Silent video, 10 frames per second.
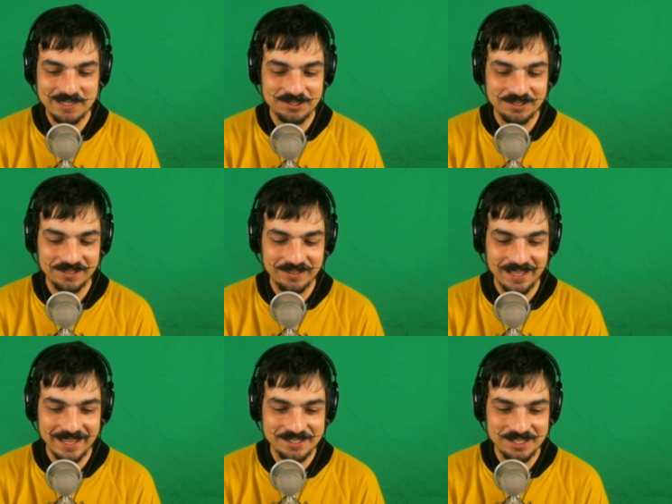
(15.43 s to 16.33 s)
Can we still
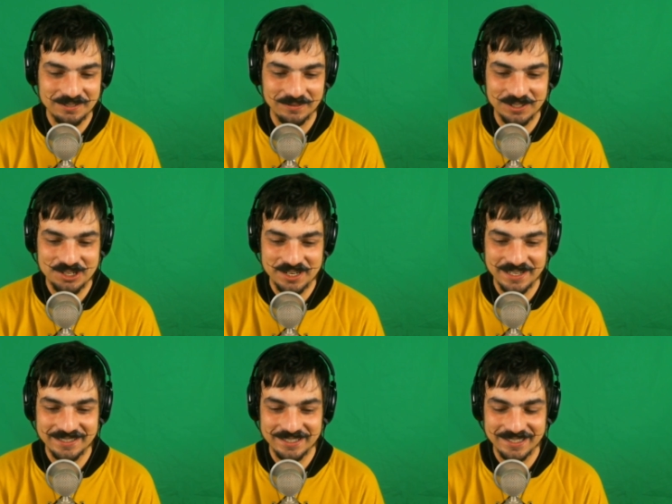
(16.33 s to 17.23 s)
do that just for
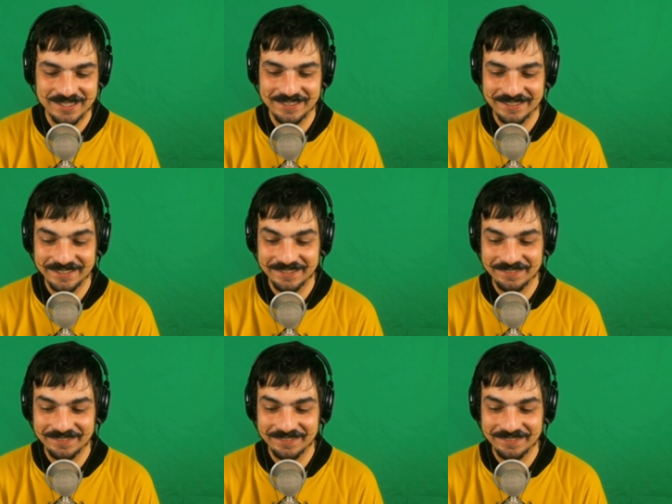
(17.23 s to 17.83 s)
shits?